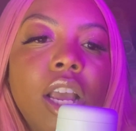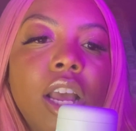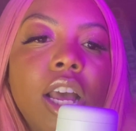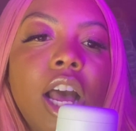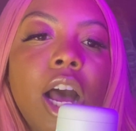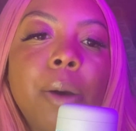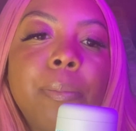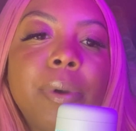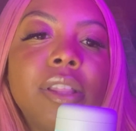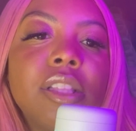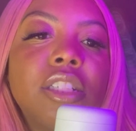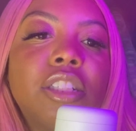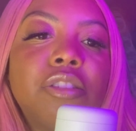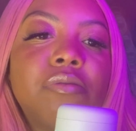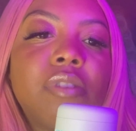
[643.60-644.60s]
helping
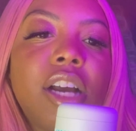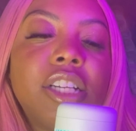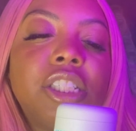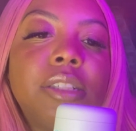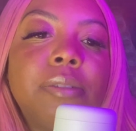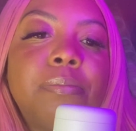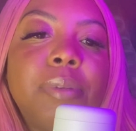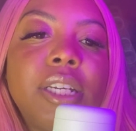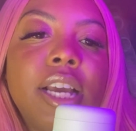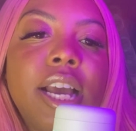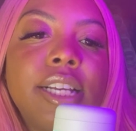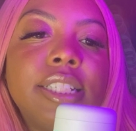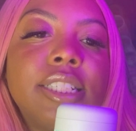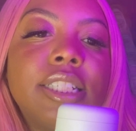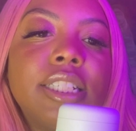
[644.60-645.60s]
the Taraji P.
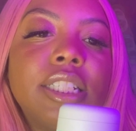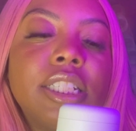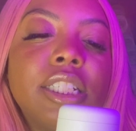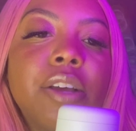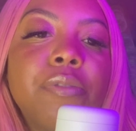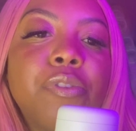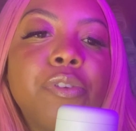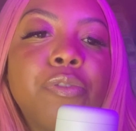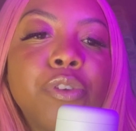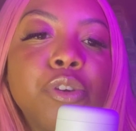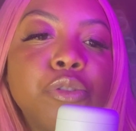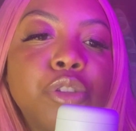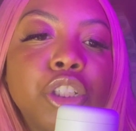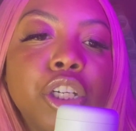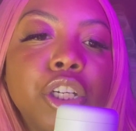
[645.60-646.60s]
Hensons of the
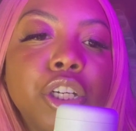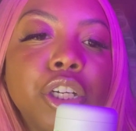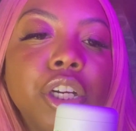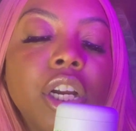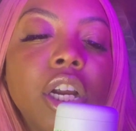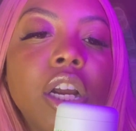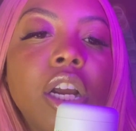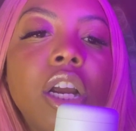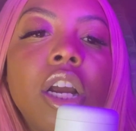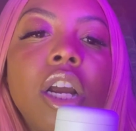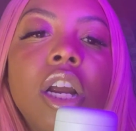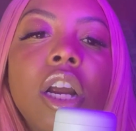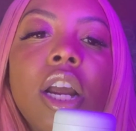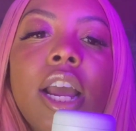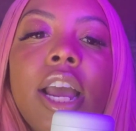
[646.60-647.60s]
future
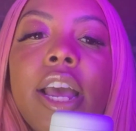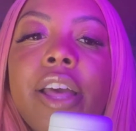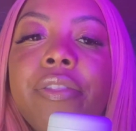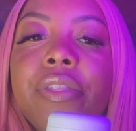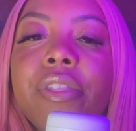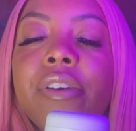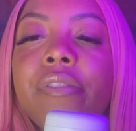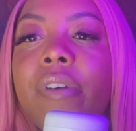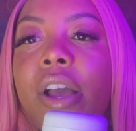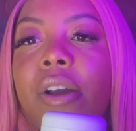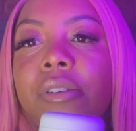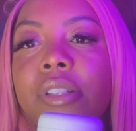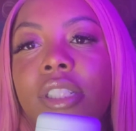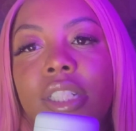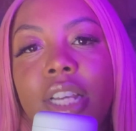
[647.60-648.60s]
and the
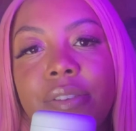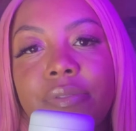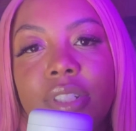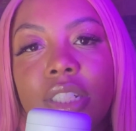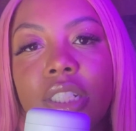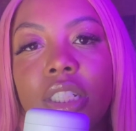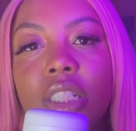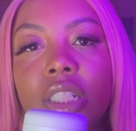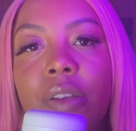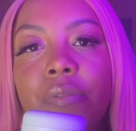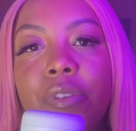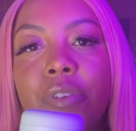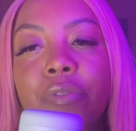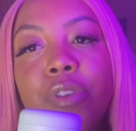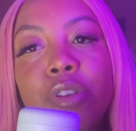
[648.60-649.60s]
Viola Davises of
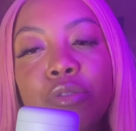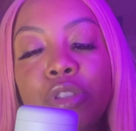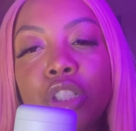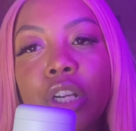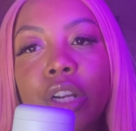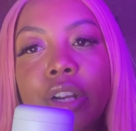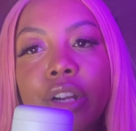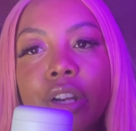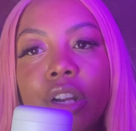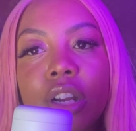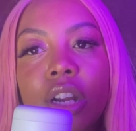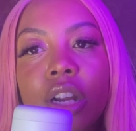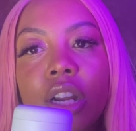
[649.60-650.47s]
the future.